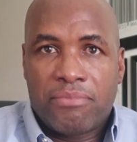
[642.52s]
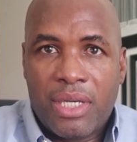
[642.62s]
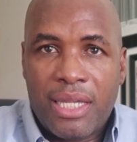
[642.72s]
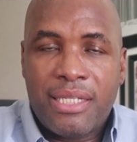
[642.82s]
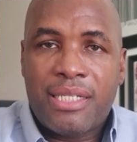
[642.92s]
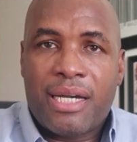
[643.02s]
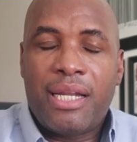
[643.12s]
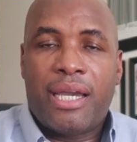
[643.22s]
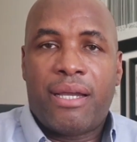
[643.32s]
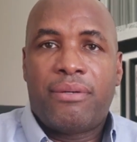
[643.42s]
it is
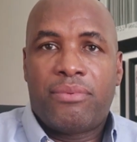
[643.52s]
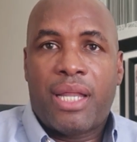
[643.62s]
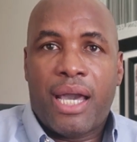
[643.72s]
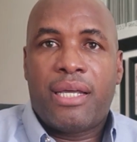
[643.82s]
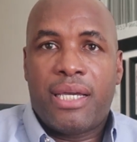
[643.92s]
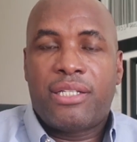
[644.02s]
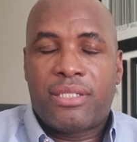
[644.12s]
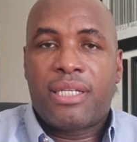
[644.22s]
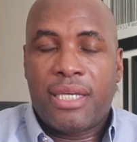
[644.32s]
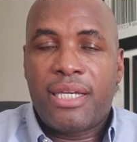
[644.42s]
clear that
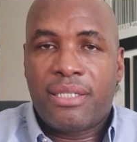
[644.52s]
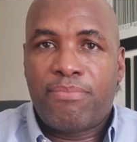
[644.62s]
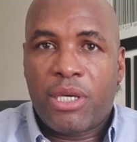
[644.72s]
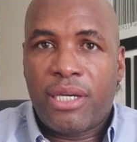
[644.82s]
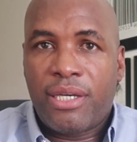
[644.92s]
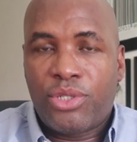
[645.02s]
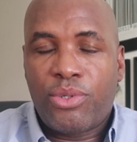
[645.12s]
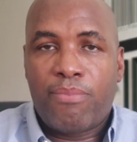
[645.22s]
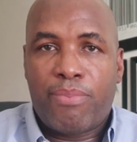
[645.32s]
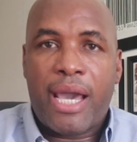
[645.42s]
it is because
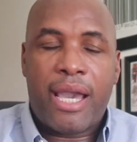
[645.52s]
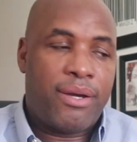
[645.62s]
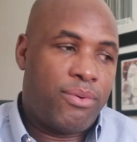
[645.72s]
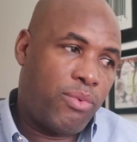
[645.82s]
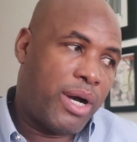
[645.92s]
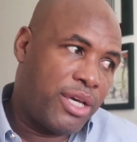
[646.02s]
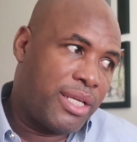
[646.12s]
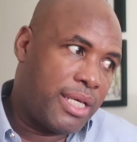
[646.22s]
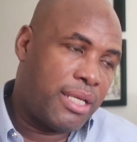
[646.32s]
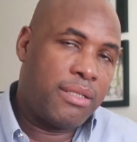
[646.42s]
you're black why you
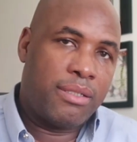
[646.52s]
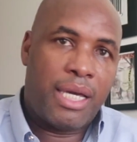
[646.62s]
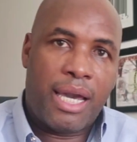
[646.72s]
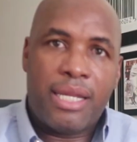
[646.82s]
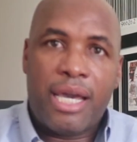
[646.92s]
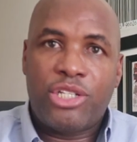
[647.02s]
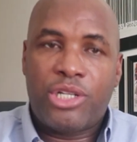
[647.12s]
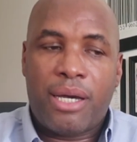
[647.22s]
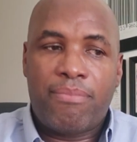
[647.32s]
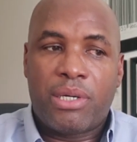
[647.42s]
didn't get that
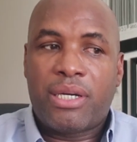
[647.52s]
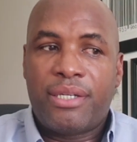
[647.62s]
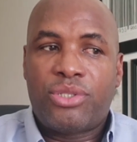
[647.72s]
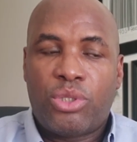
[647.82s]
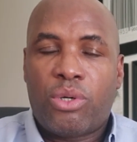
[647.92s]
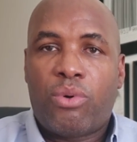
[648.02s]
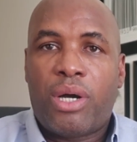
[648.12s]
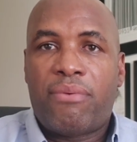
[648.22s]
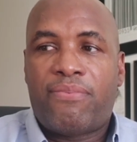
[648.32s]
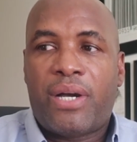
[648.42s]
job, because you're
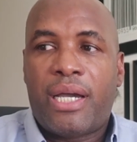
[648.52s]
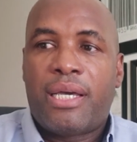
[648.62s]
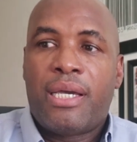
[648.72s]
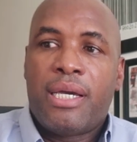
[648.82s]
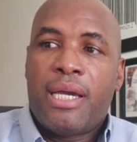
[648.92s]
qualified